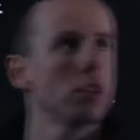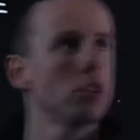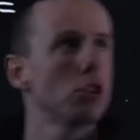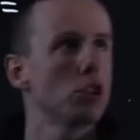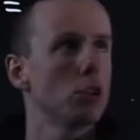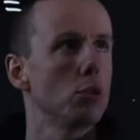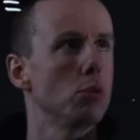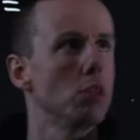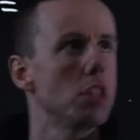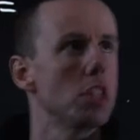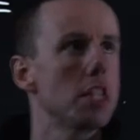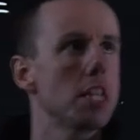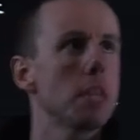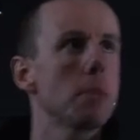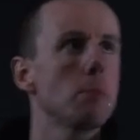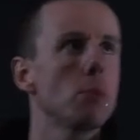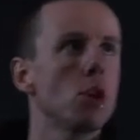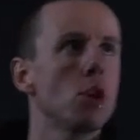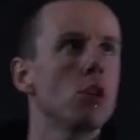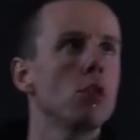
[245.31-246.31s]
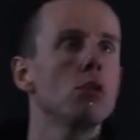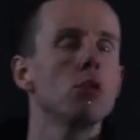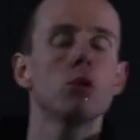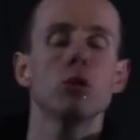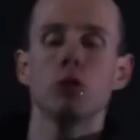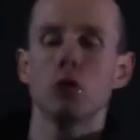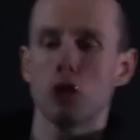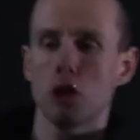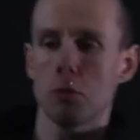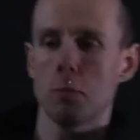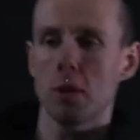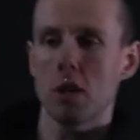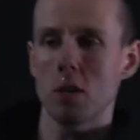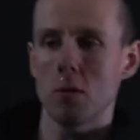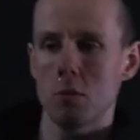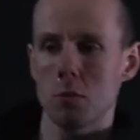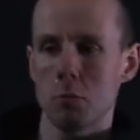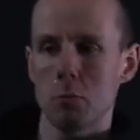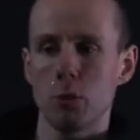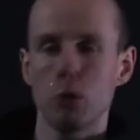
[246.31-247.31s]
So d mu just
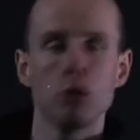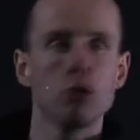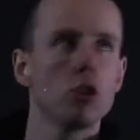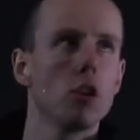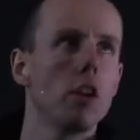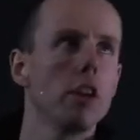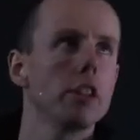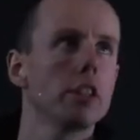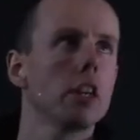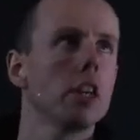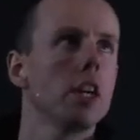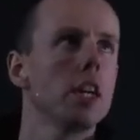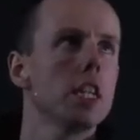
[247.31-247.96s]
becomes mu dot,